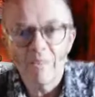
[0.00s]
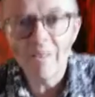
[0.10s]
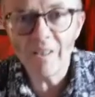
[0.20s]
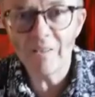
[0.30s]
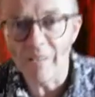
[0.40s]

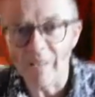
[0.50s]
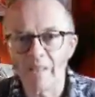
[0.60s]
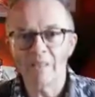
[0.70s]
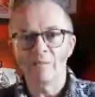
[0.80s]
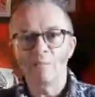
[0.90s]
Good
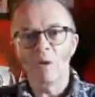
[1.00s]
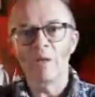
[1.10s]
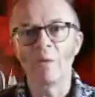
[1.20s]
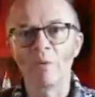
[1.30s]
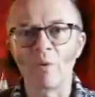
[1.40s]
evening, my
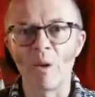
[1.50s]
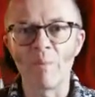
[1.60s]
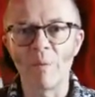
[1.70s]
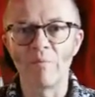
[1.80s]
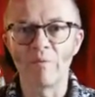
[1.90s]
name's
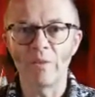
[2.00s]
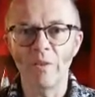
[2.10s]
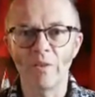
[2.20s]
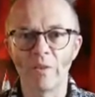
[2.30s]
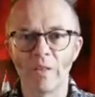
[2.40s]

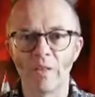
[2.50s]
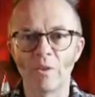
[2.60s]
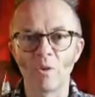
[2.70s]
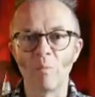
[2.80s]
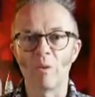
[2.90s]
Humphreys and I
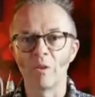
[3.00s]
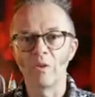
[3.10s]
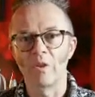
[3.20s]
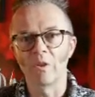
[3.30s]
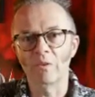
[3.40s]
do
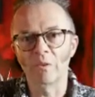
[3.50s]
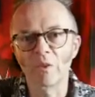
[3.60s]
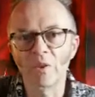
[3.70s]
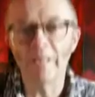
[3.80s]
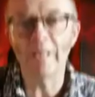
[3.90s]
apologise, I've got a
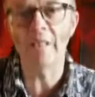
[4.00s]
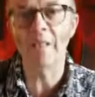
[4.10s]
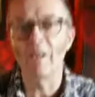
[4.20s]
stinking